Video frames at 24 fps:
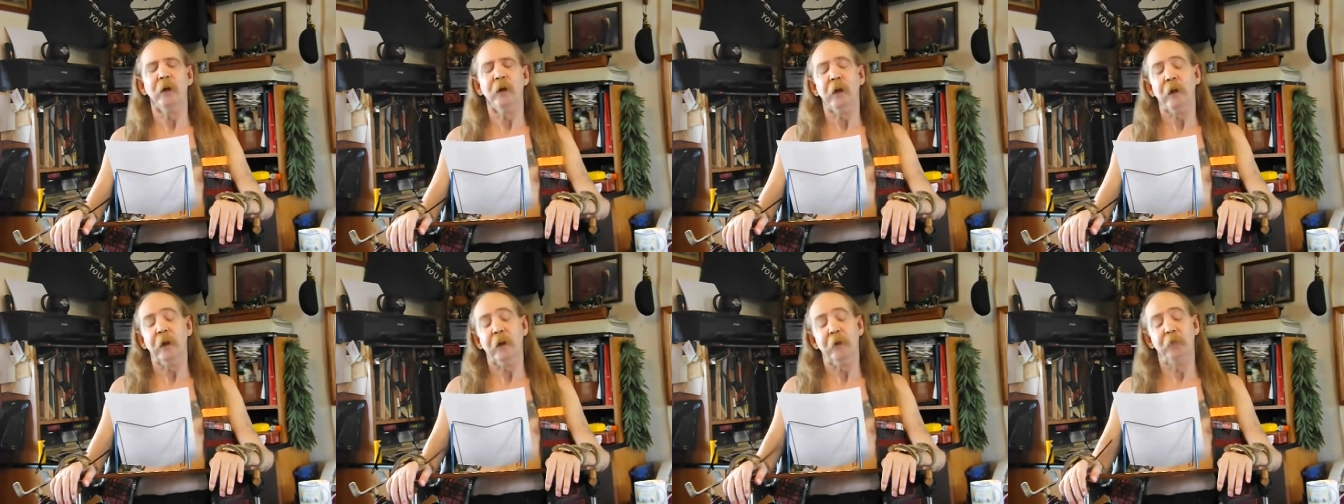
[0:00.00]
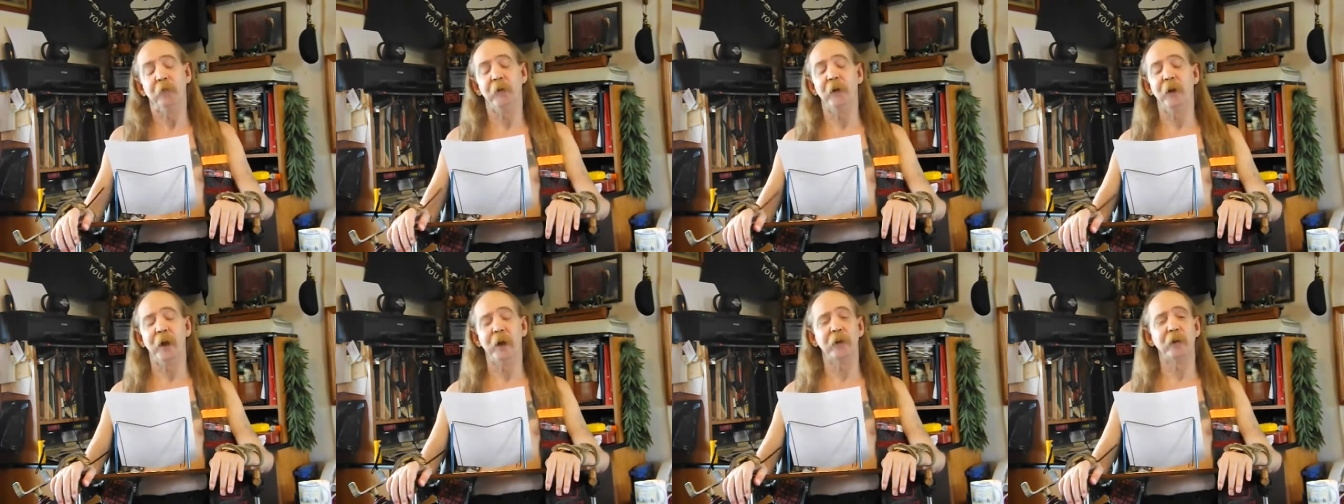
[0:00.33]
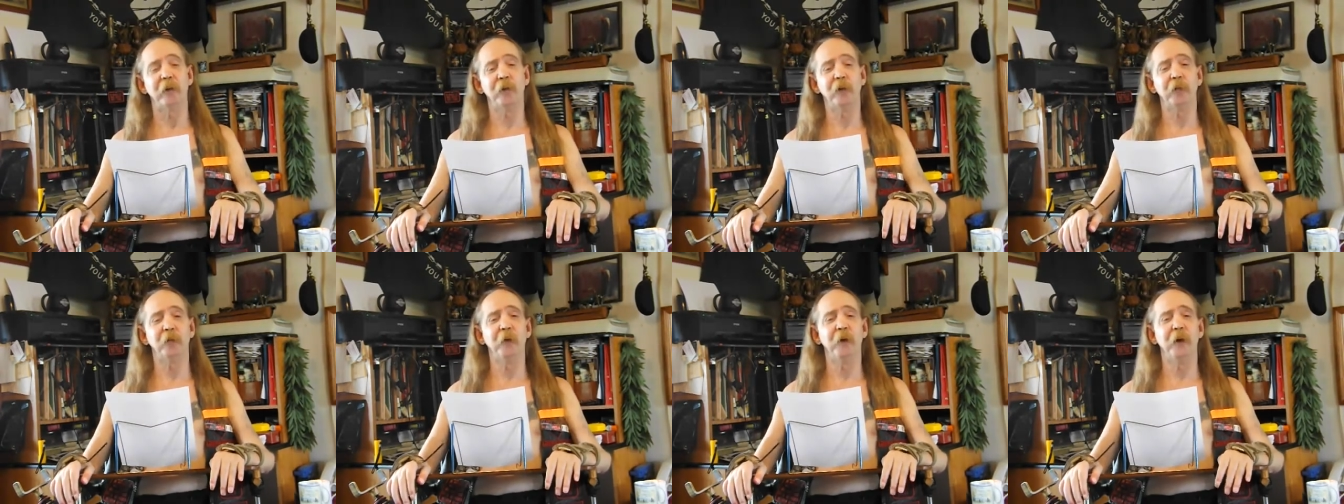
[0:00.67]
if you like
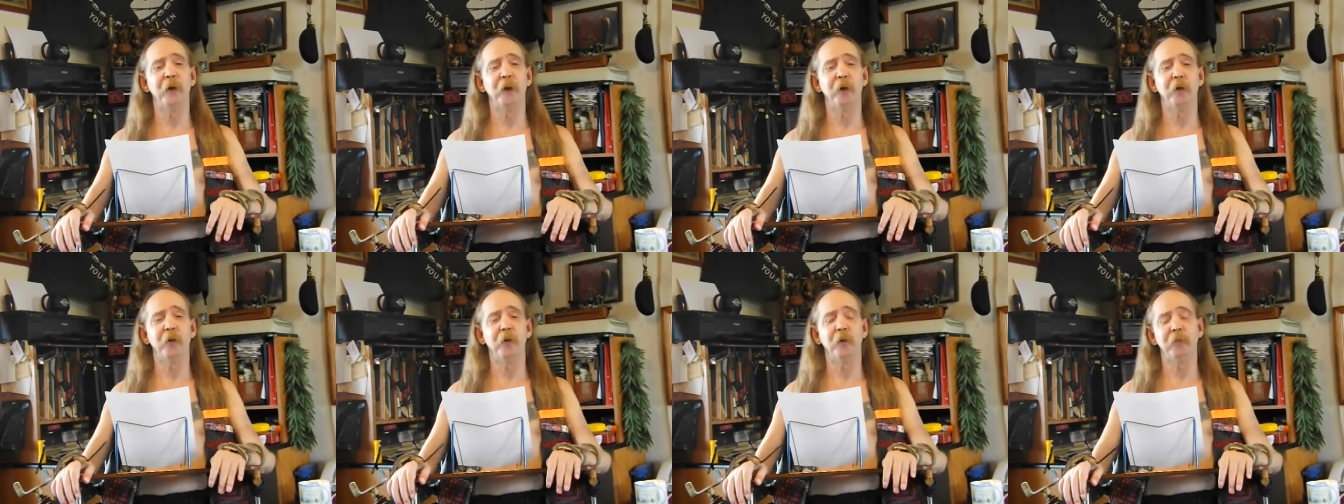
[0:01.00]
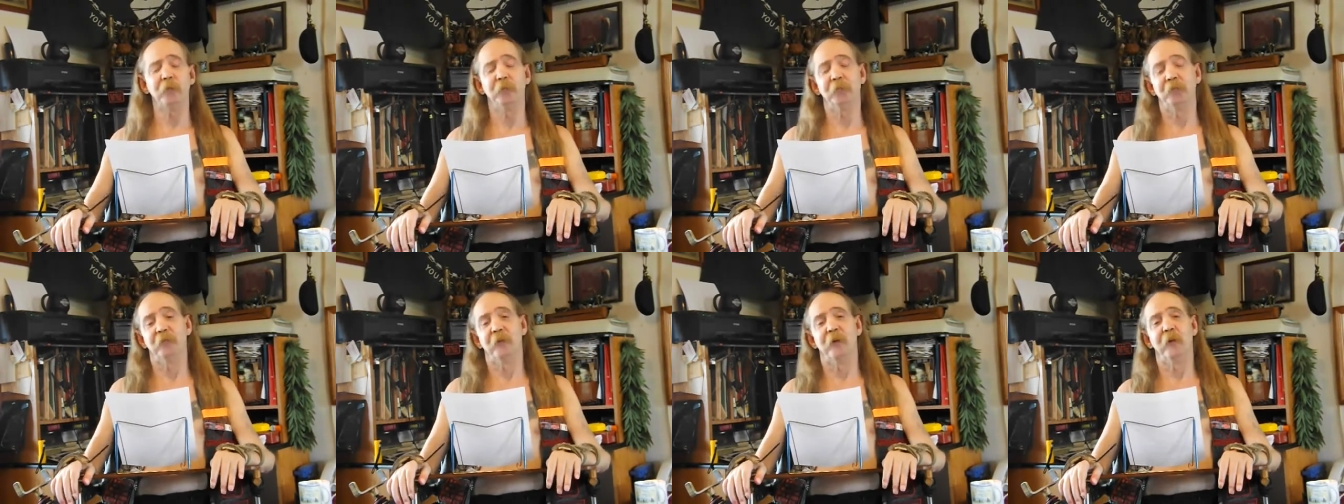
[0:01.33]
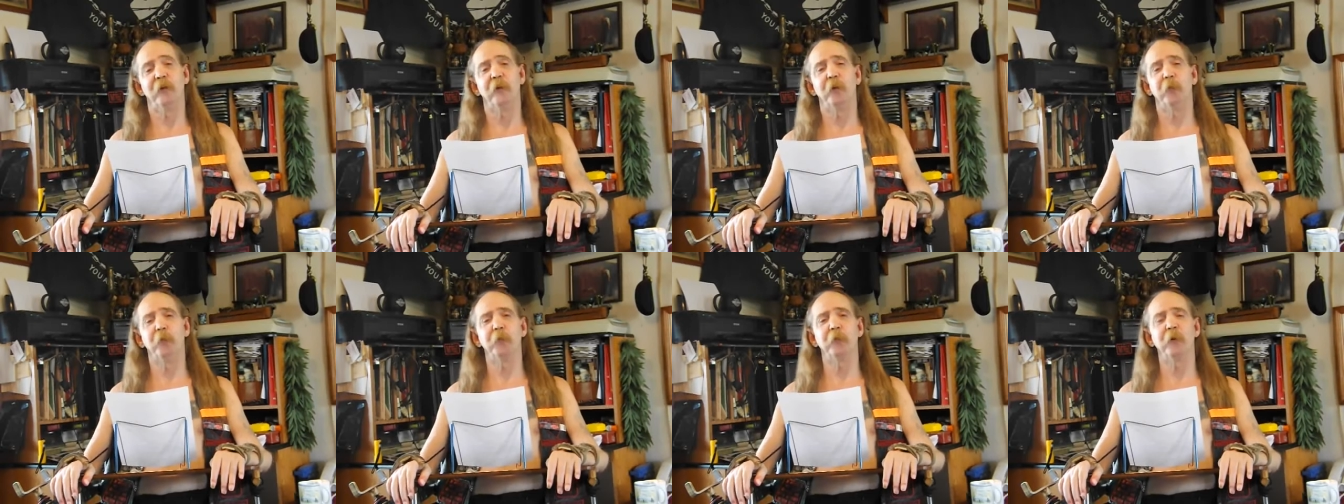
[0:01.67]
this video,
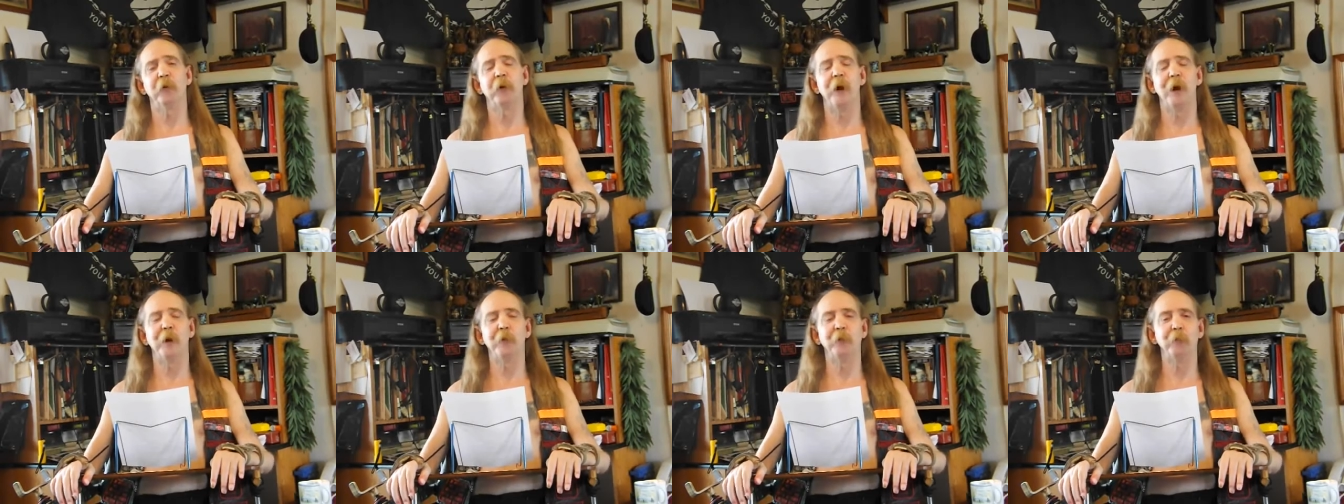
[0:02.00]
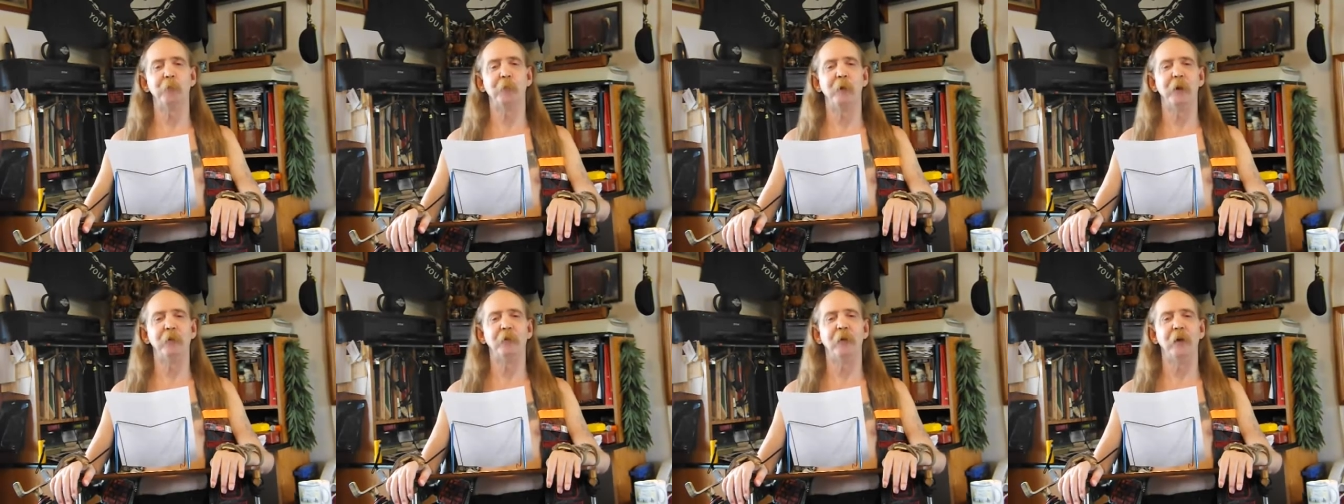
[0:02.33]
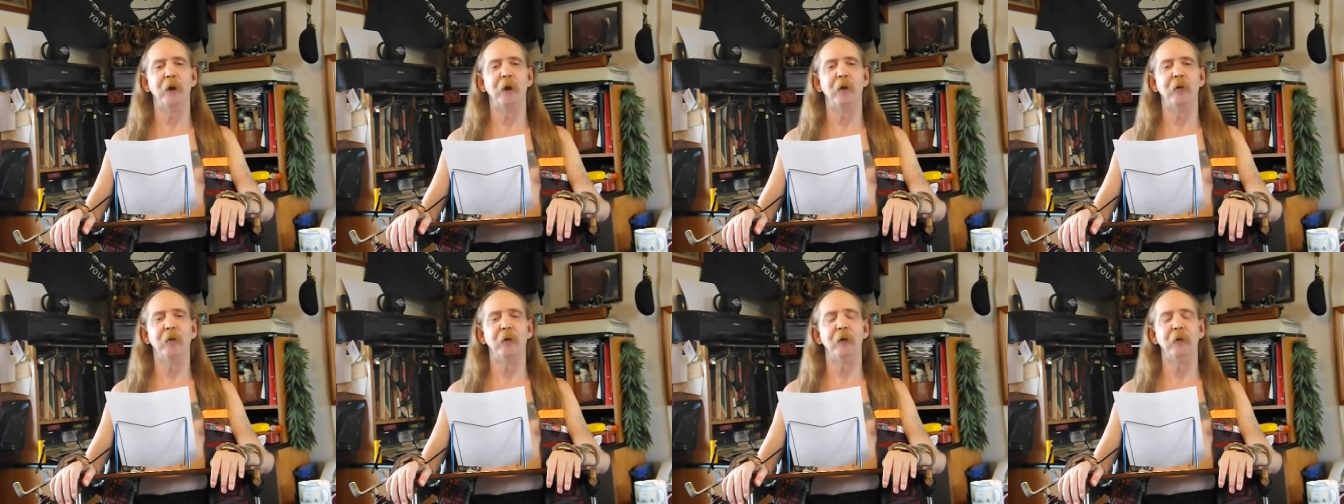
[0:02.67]
subscribe to my
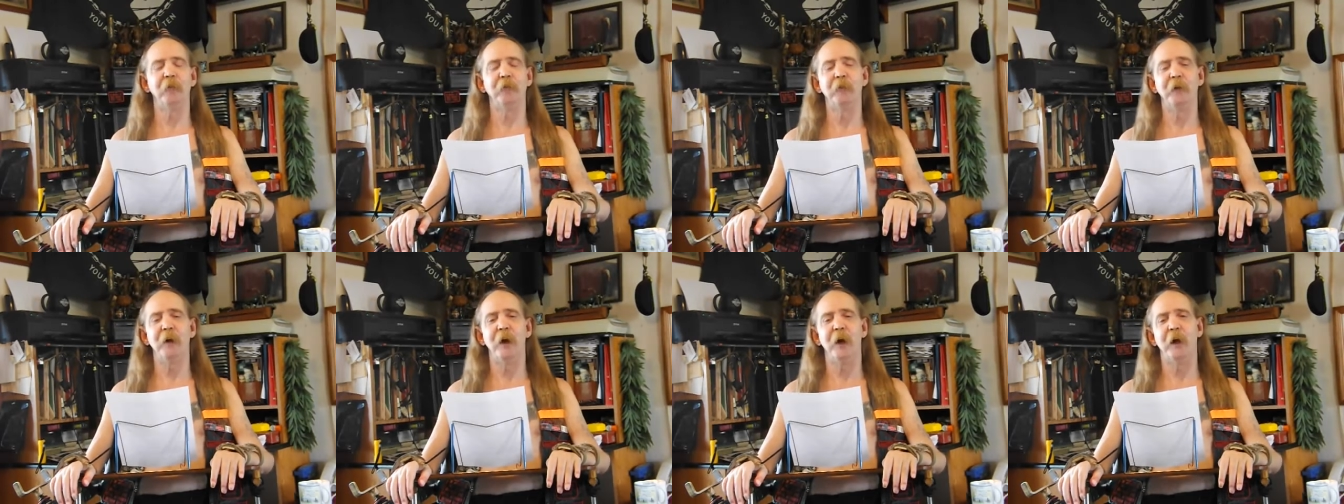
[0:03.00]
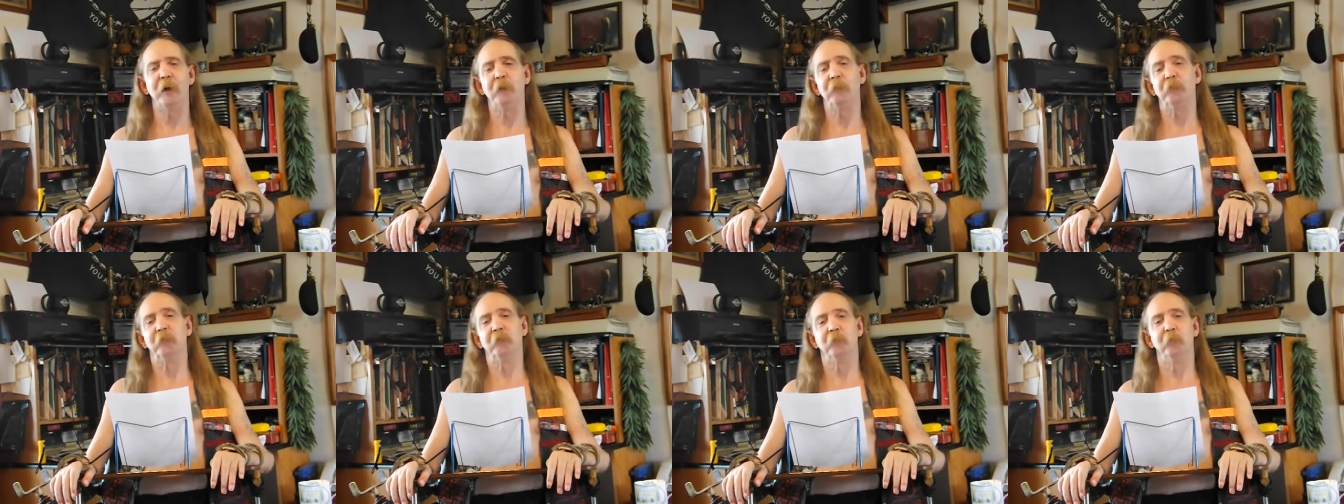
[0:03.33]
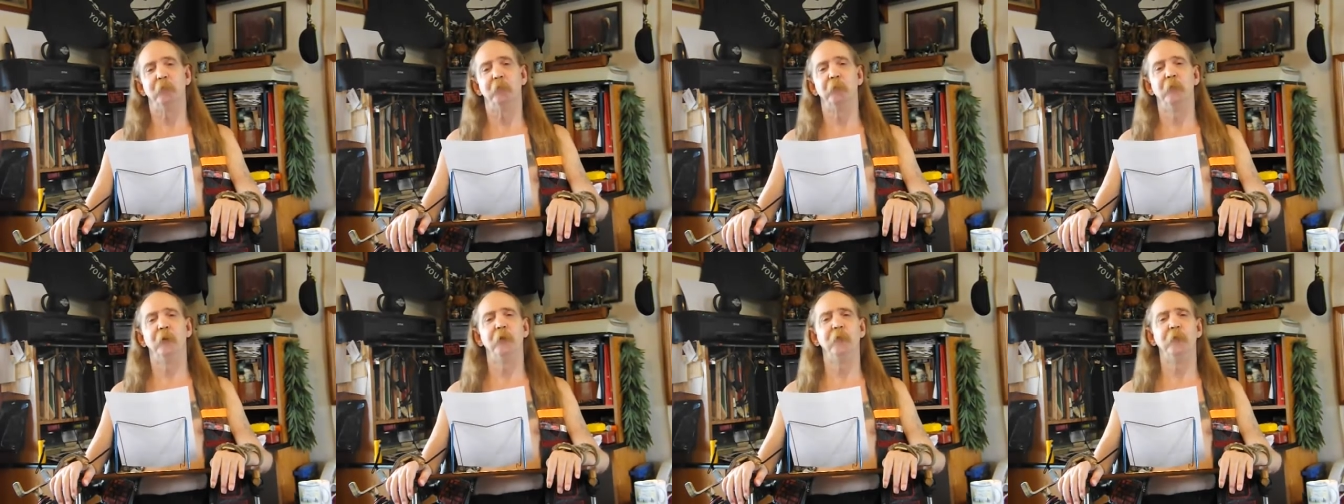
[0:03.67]
channel. If not,
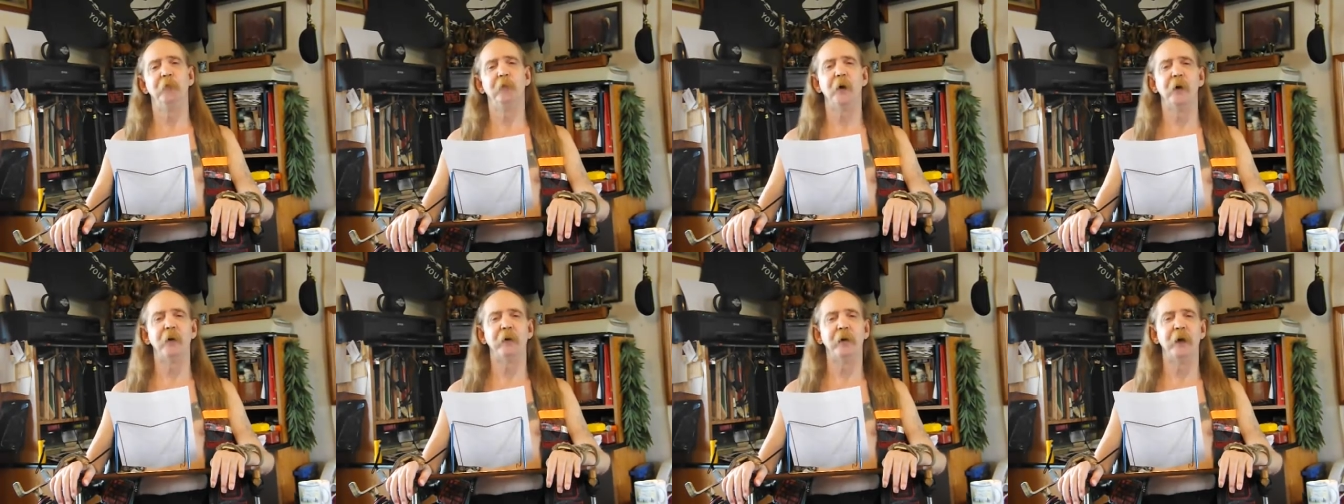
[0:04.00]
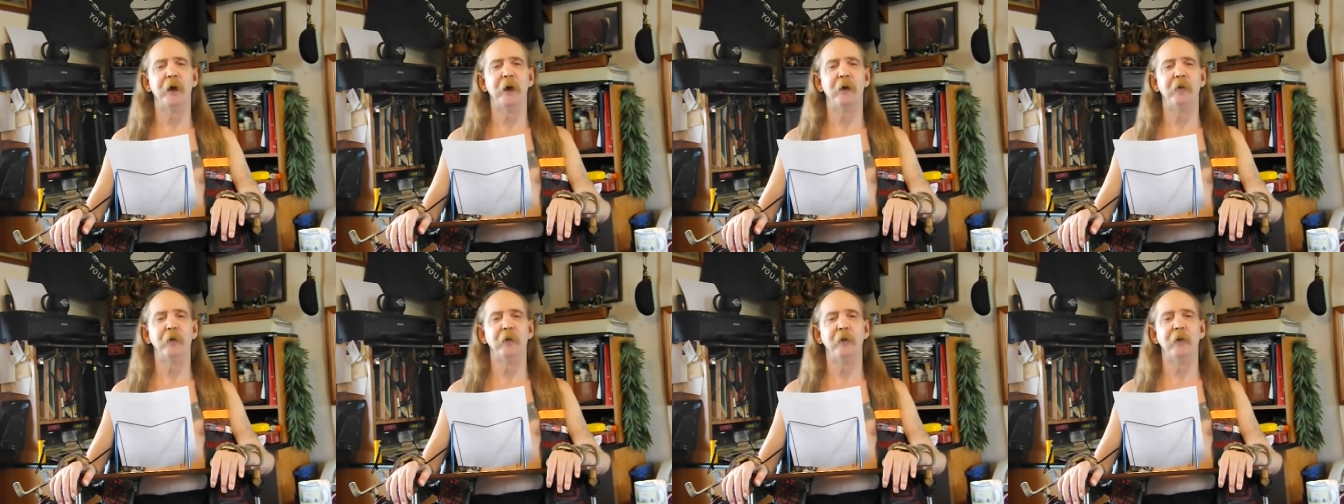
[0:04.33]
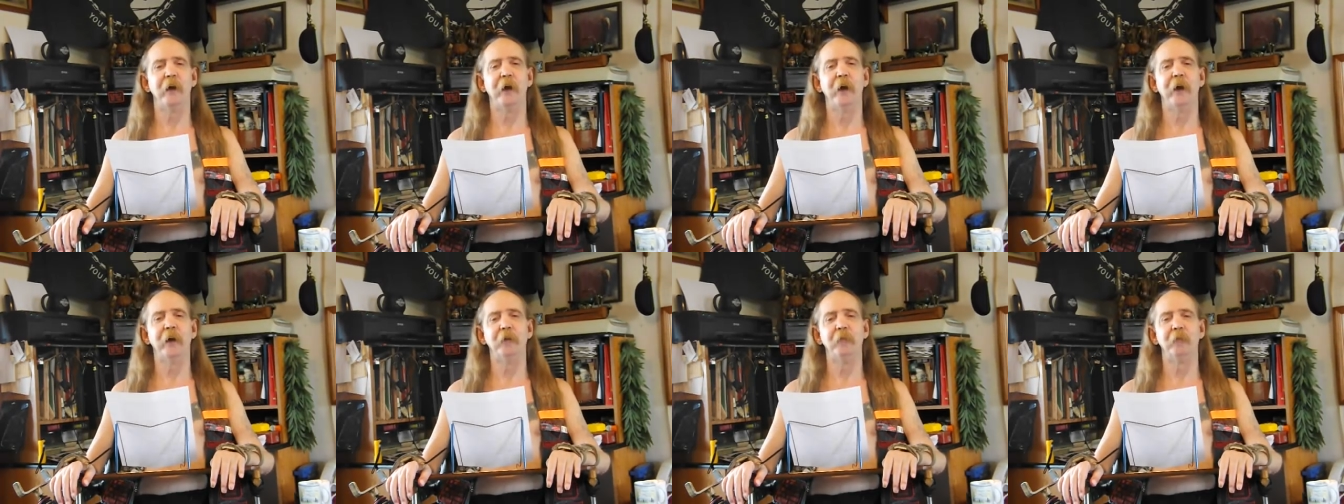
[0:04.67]
move on down the
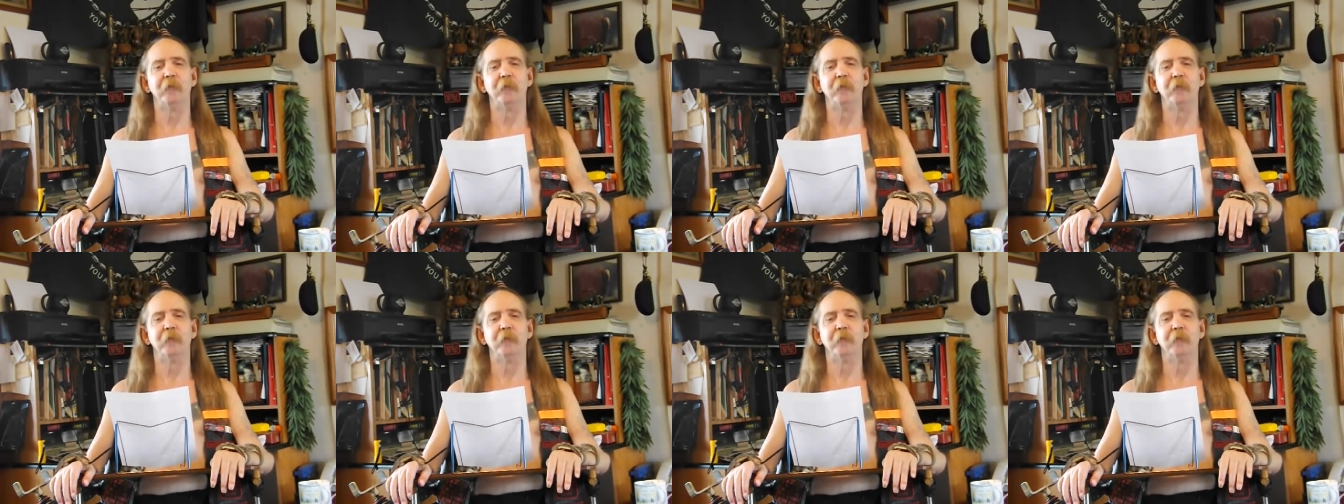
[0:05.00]
line.